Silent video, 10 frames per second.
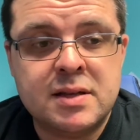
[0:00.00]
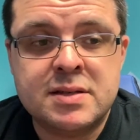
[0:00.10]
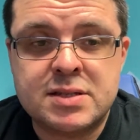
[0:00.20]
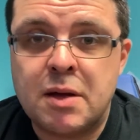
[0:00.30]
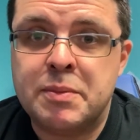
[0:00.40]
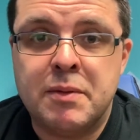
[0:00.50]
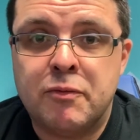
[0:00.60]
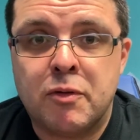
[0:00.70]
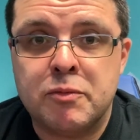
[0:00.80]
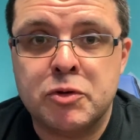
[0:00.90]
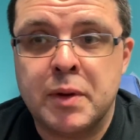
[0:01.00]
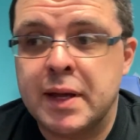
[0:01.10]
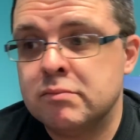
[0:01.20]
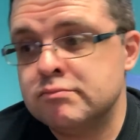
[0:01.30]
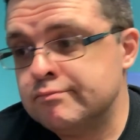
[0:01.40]
stop them from
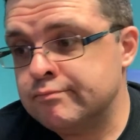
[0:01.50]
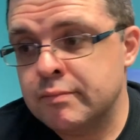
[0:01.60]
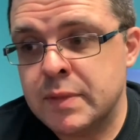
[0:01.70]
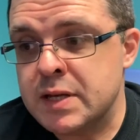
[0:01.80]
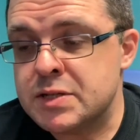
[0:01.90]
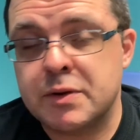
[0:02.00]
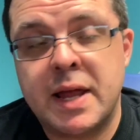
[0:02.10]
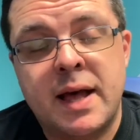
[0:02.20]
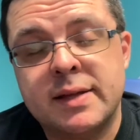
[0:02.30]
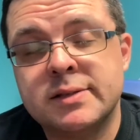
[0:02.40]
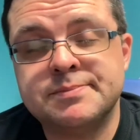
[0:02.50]
doing this or that.